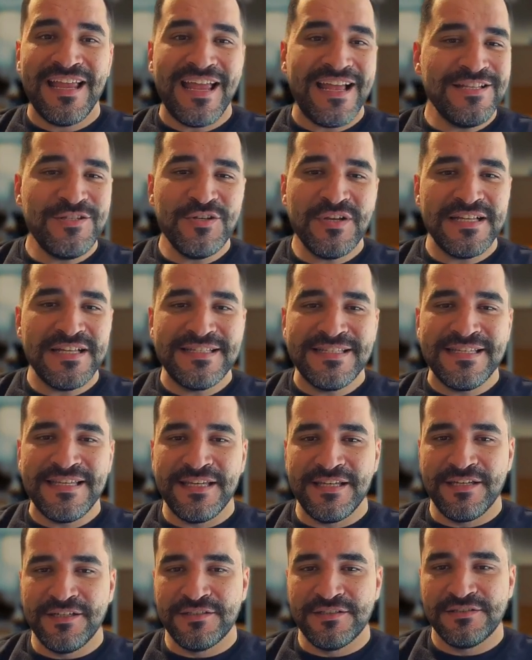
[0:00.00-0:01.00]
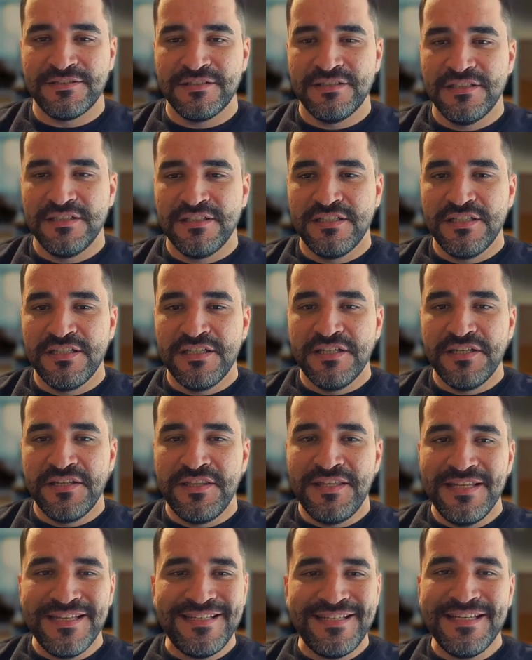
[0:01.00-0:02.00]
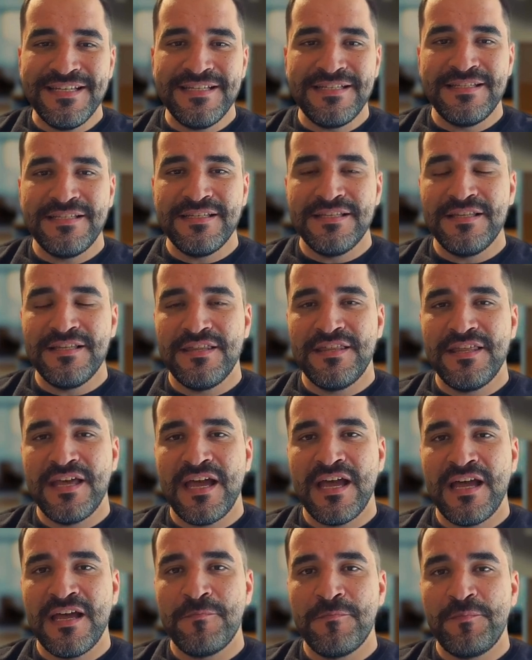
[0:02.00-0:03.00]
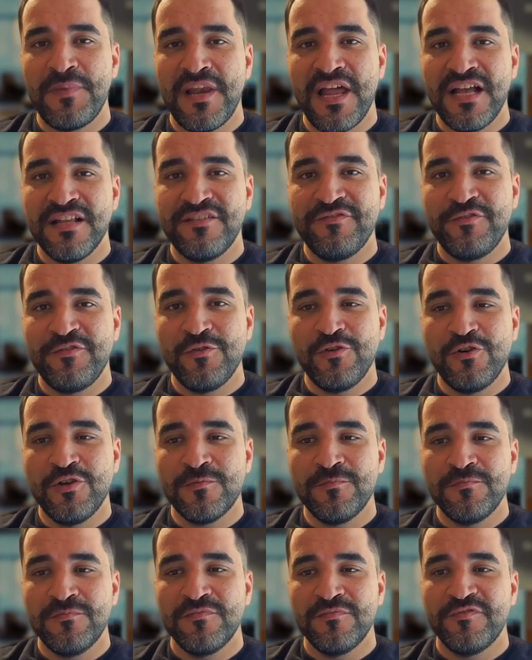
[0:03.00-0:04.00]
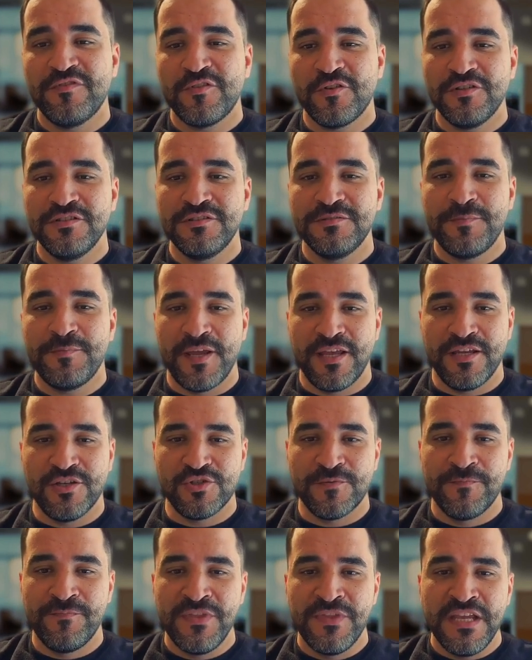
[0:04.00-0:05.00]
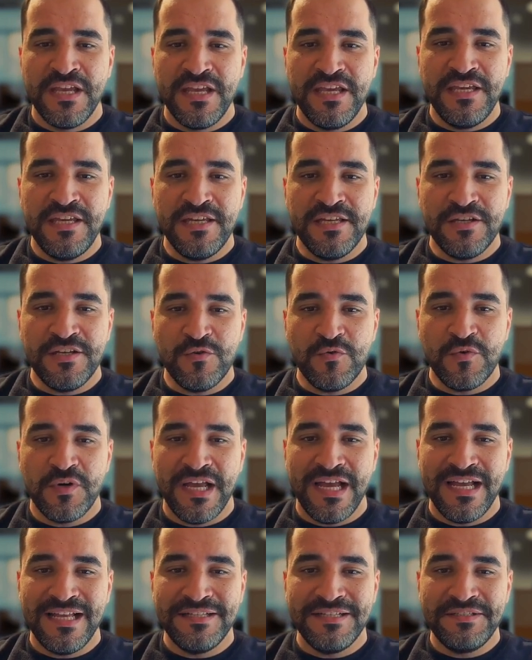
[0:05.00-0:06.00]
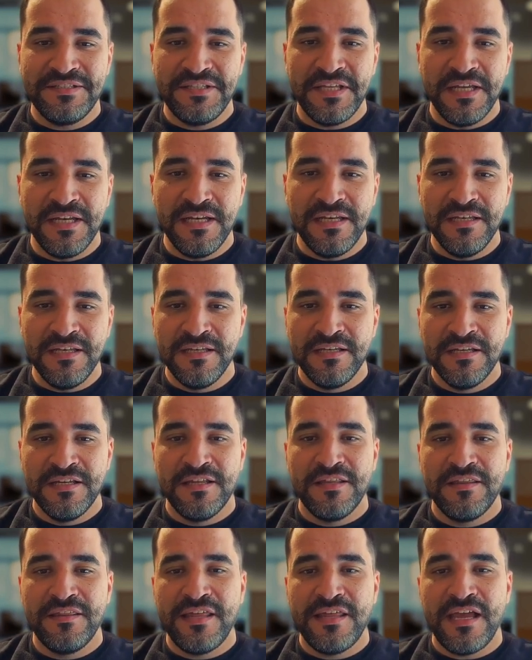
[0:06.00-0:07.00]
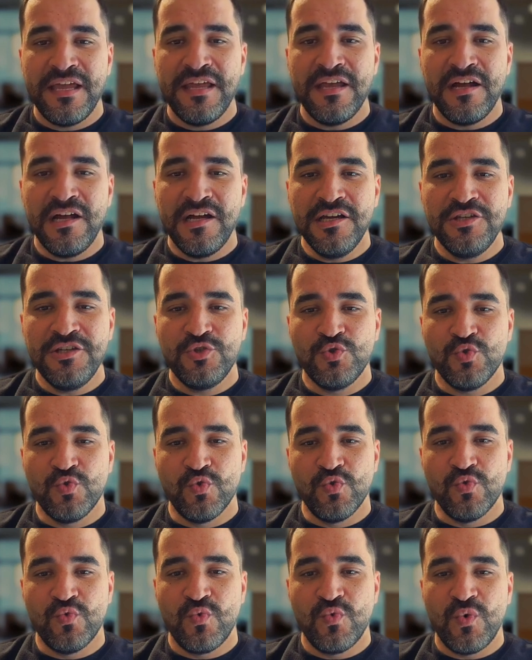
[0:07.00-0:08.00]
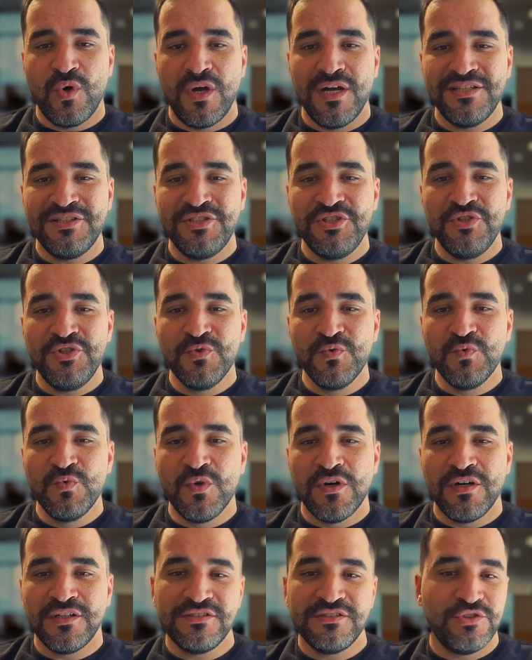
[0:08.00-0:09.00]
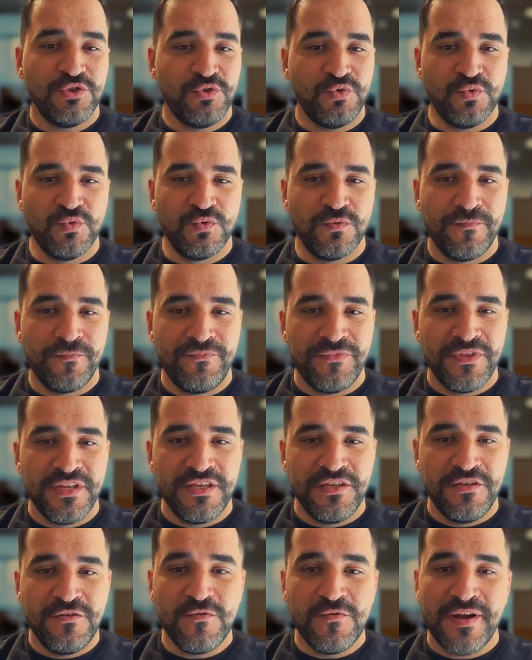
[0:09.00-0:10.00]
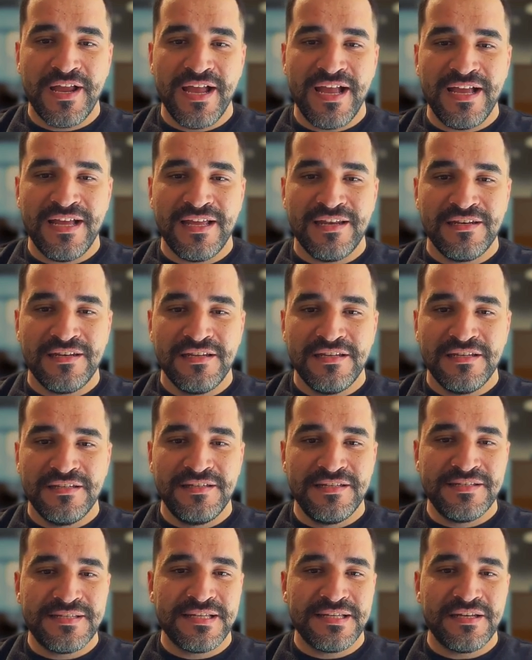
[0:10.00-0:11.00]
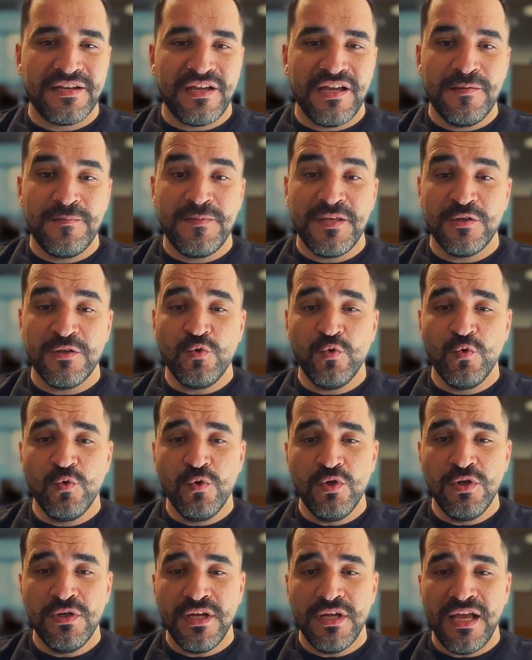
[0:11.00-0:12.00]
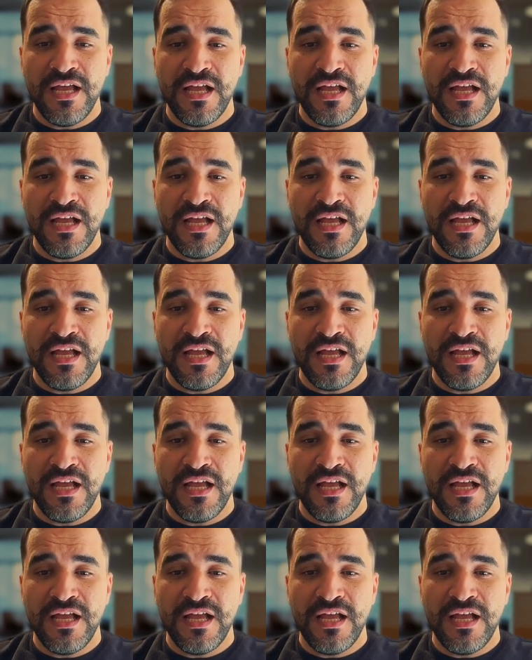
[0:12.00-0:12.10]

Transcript: as you can see here, this is the platform front page. Here you can tell the AI tool what you want to do. You can describe the tool